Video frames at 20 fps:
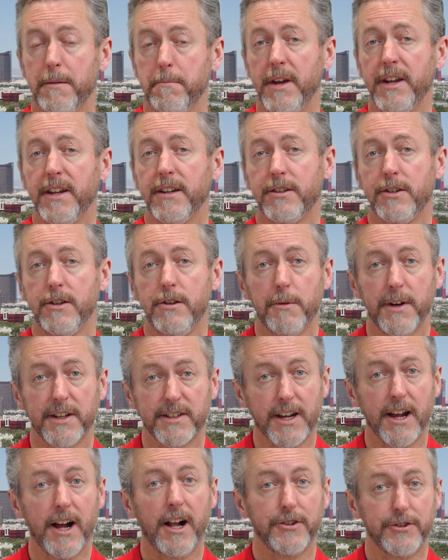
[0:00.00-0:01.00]
admitted to
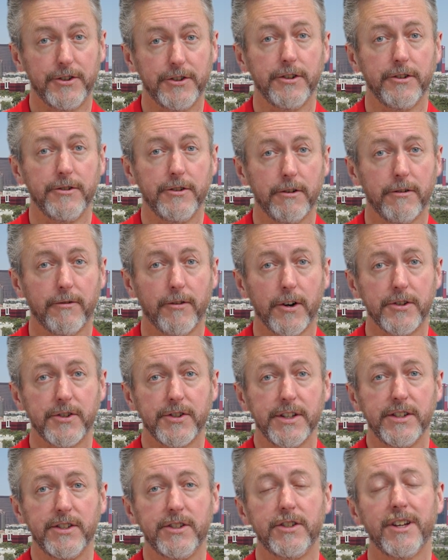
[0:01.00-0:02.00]
U.S. colleges and
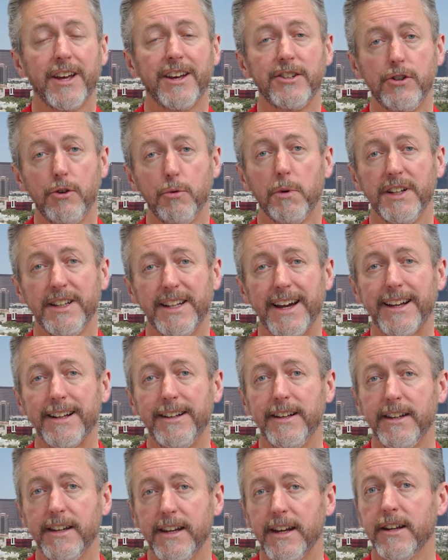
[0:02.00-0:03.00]
universities, you will
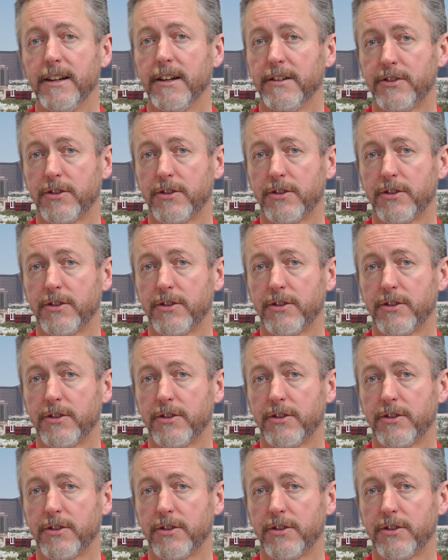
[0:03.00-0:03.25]
likely need a